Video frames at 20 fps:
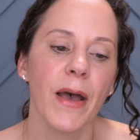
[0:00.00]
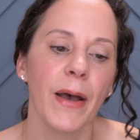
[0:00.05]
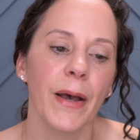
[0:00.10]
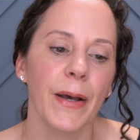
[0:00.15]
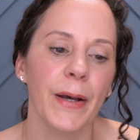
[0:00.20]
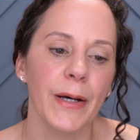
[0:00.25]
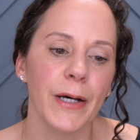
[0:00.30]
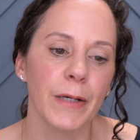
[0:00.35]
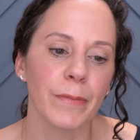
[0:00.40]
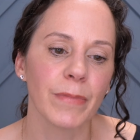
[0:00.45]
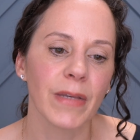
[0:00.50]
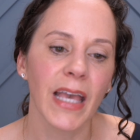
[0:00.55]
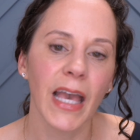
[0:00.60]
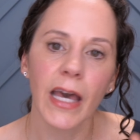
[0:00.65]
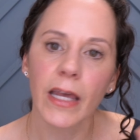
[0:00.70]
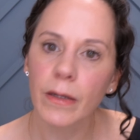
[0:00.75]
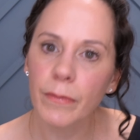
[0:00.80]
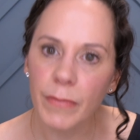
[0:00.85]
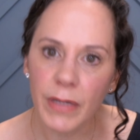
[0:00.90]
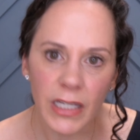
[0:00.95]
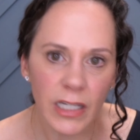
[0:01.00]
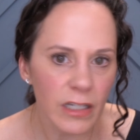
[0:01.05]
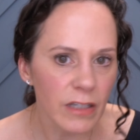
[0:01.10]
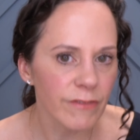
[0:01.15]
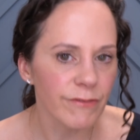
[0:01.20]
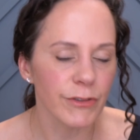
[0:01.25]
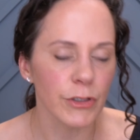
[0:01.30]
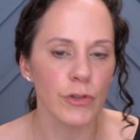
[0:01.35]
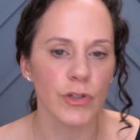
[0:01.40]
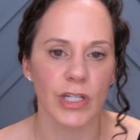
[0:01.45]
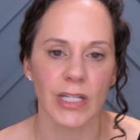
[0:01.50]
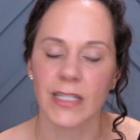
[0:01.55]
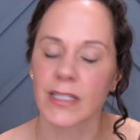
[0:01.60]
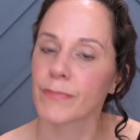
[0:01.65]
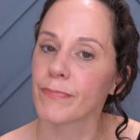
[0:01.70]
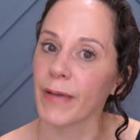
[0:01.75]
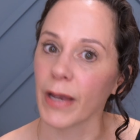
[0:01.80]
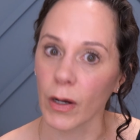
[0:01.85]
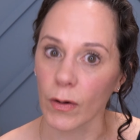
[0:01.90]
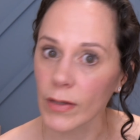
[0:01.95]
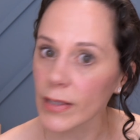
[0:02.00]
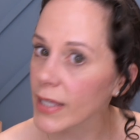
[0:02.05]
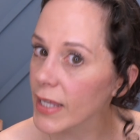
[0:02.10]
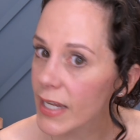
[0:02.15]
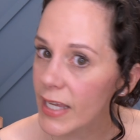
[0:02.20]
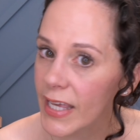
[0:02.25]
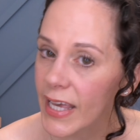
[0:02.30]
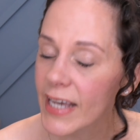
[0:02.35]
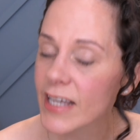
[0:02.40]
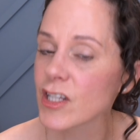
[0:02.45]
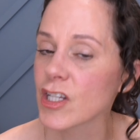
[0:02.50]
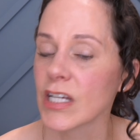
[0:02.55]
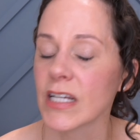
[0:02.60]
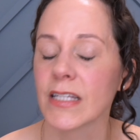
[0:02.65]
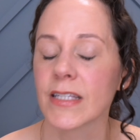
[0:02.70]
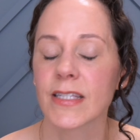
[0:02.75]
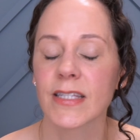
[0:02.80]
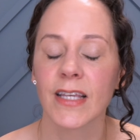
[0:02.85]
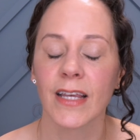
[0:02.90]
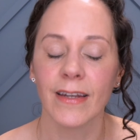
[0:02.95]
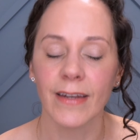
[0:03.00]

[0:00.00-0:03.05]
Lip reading: Ketamine infusions, paralytic agents,